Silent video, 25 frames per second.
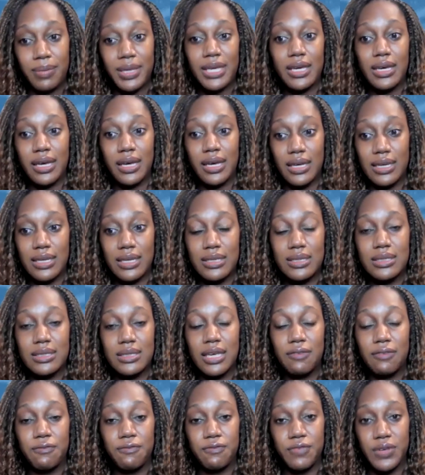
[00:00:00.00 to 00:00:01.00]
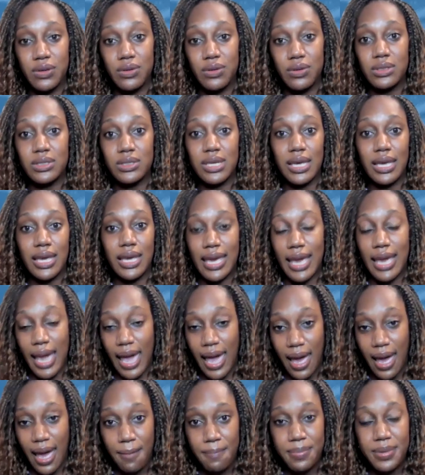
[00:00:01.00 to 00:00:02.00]
because it fills a
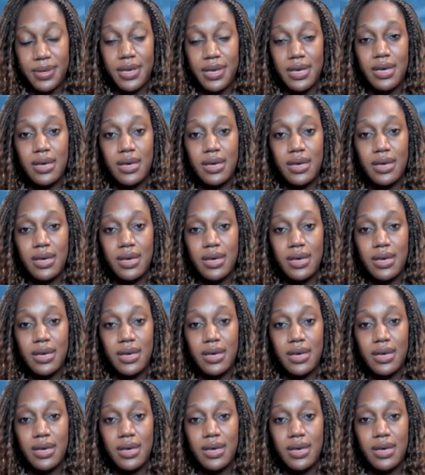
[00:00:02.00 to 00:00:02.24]
gap